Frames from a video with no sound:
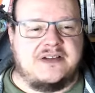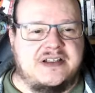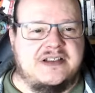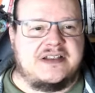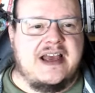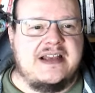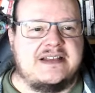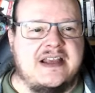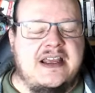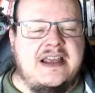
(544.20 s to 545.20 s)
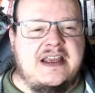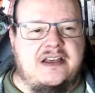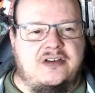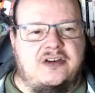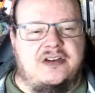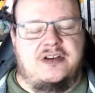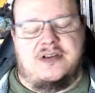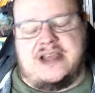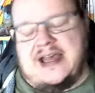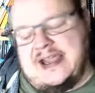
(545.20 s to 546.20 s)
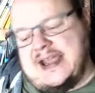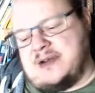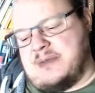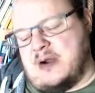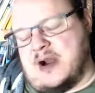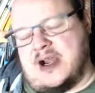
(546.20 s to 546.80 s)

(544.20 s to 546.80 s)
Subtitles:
estates in the UK and America,